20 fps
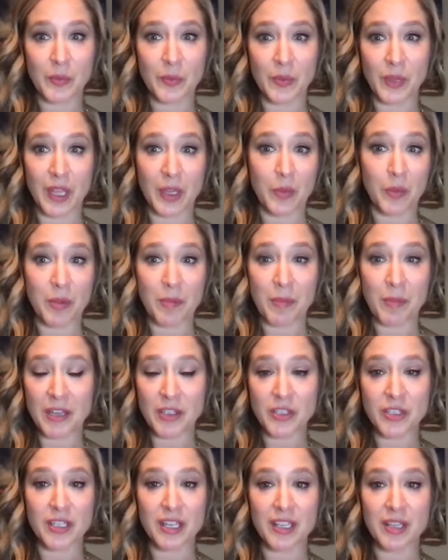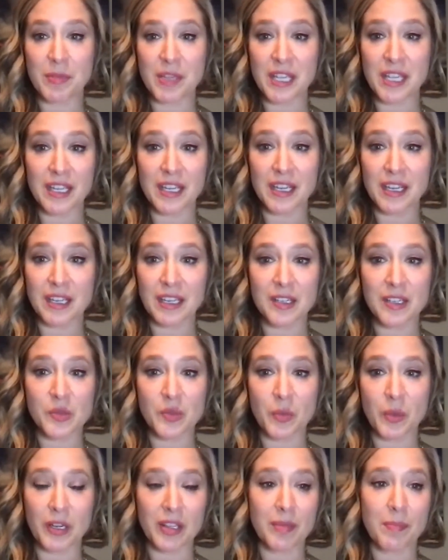like we mentioned at the beginning, it is
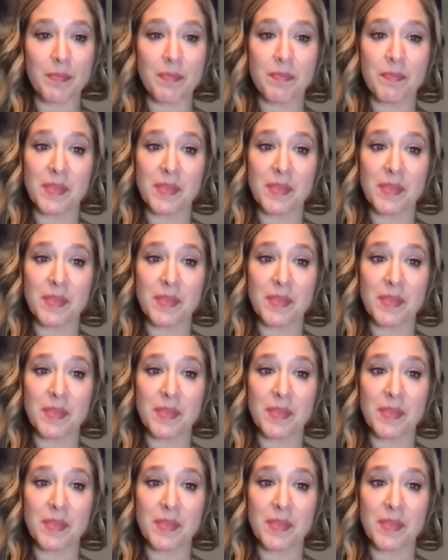one of the